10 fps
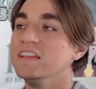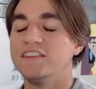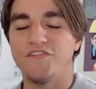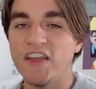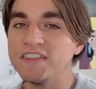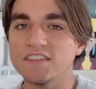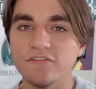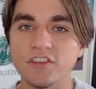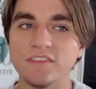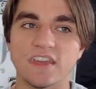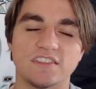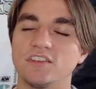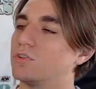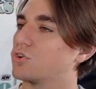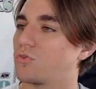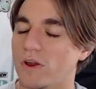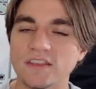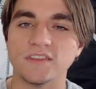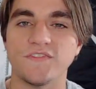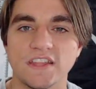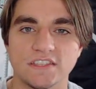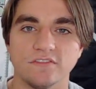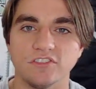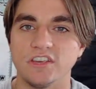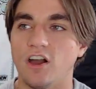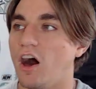Defensively, they still are great defensively.